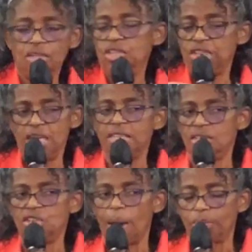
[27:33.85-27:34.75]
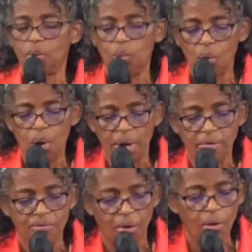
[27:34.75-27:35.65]
to Genesis chapter
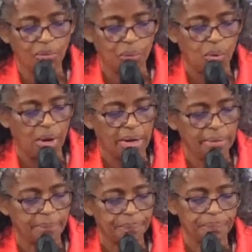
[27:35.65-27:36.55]
1, verse 1,